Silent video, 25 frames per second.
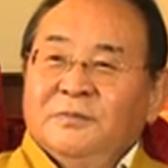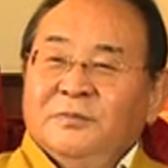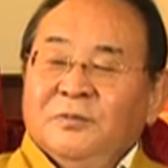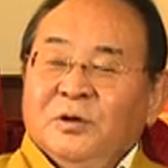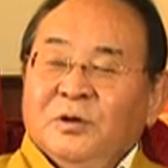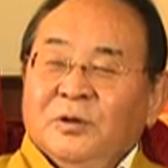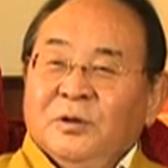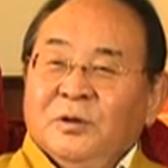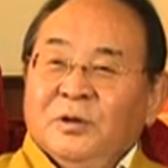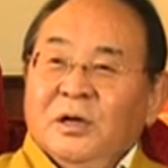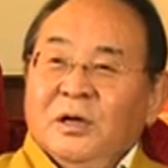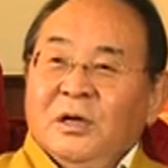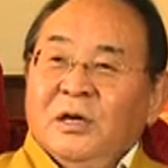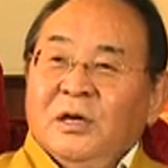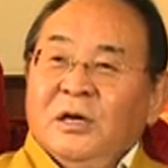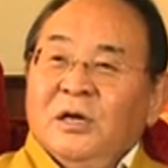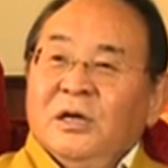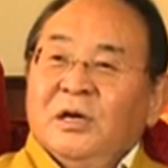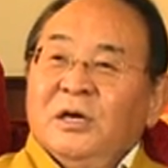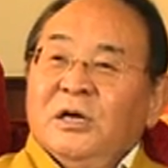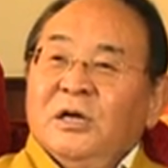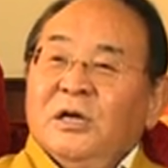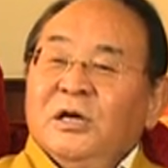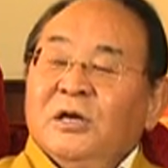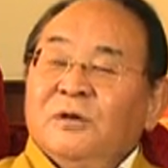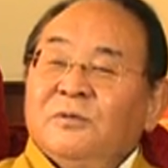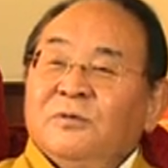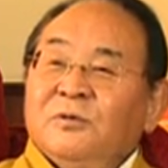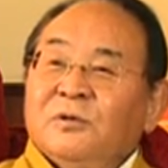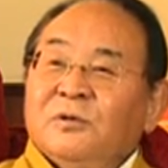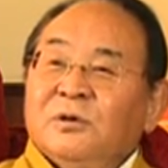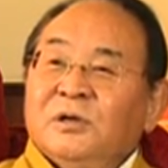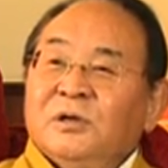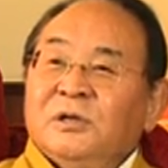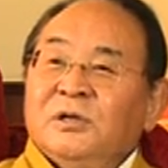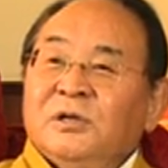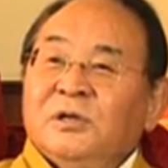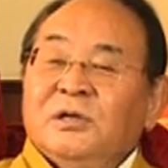You know, if
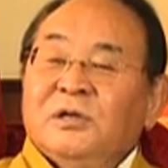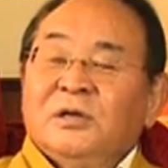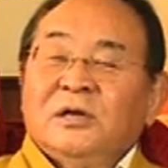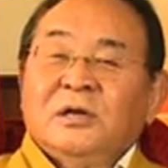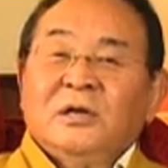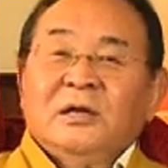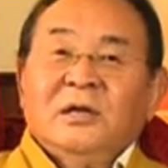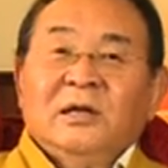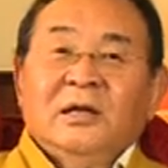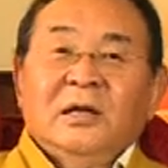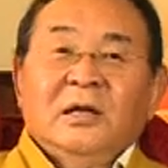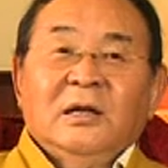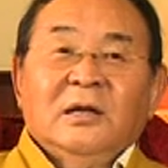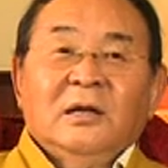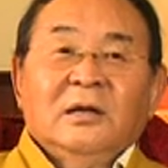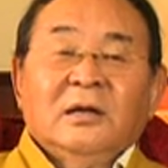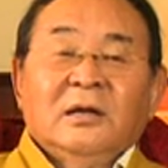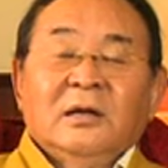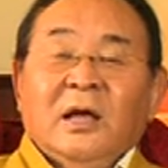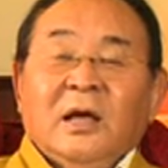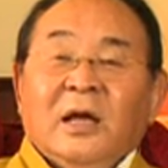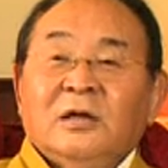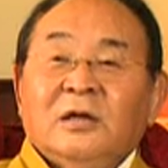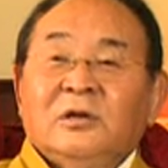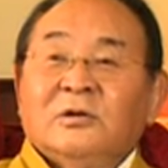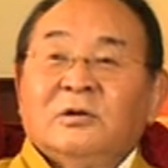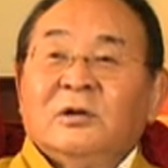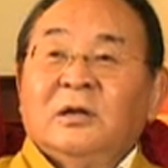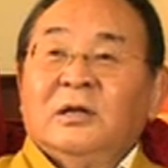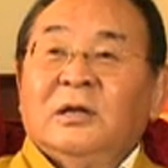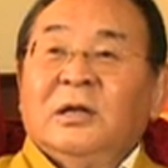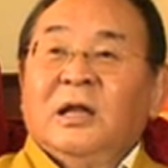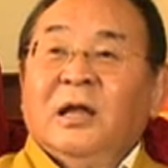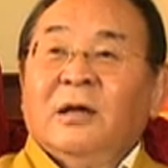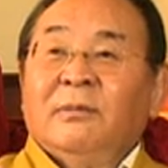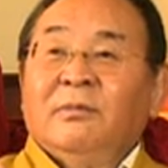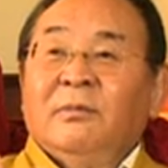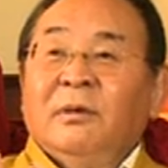you consider that as the
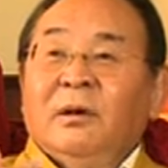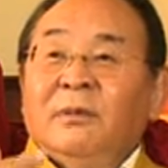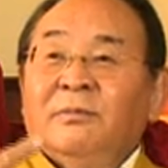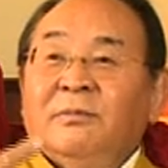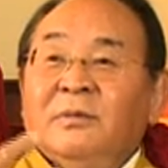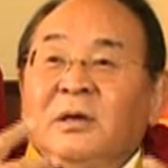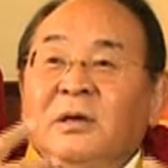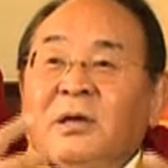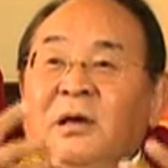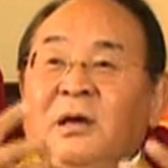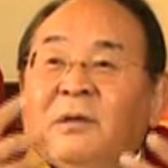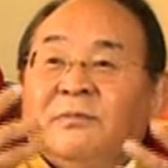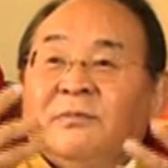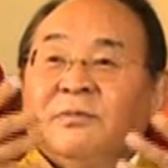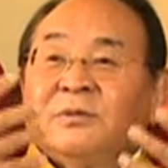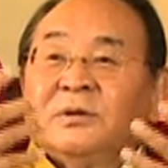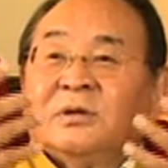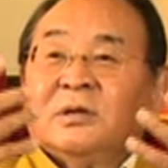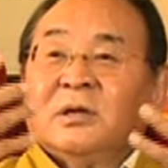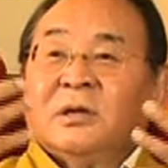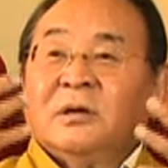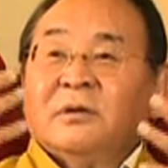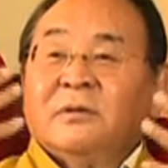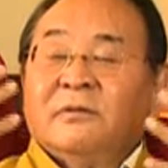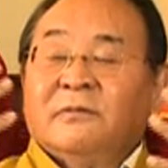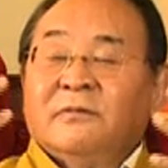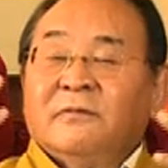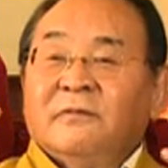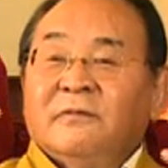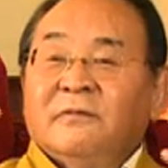Lama becomes the